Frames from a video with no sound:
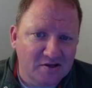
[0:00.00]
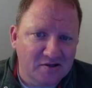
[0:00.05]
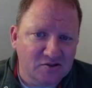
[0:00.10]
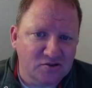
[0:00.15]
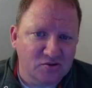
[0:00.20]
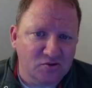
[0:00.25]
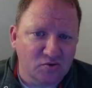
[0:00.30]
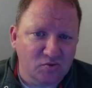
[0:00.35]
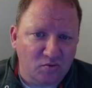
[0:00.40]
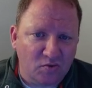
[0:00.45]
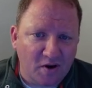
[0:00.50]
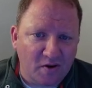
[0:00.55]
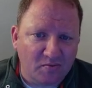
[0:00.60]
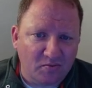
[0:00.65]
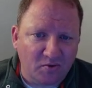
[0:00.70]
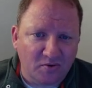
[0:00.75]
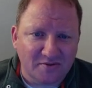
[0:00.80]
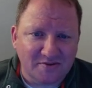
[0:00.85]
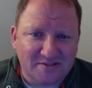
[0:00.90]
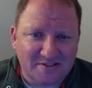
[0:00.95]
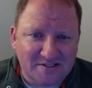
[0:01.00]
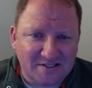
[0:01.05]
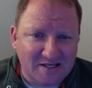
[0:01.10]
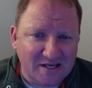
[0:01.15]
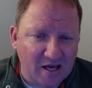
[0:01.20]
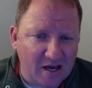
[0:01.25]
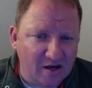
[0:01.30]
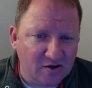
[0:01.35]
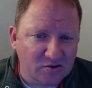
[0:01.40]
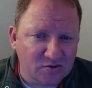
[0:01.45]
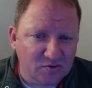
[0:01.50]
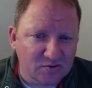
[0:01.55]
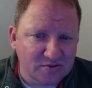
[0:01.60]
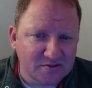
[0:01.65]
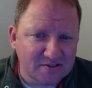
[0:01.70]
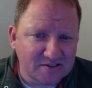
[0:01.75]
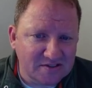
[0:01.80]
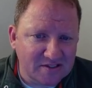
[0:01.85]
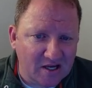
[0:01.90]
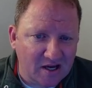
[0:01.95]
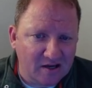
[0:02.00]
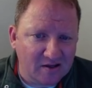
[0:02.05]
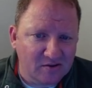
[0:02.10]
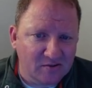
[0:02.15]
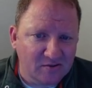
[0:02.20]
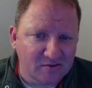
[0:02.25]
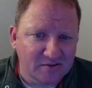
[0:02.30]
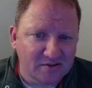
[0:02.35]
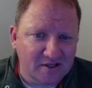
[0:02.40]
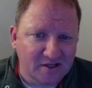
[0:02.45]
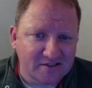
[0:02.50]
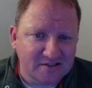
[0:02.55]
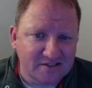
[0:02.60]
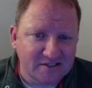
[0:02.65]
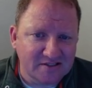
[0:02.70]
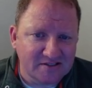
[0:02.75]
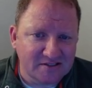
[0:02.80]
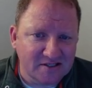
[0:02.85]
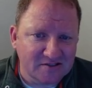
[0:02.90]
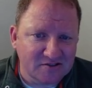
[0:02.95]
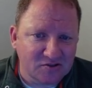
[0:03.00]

to reference the actual style.css.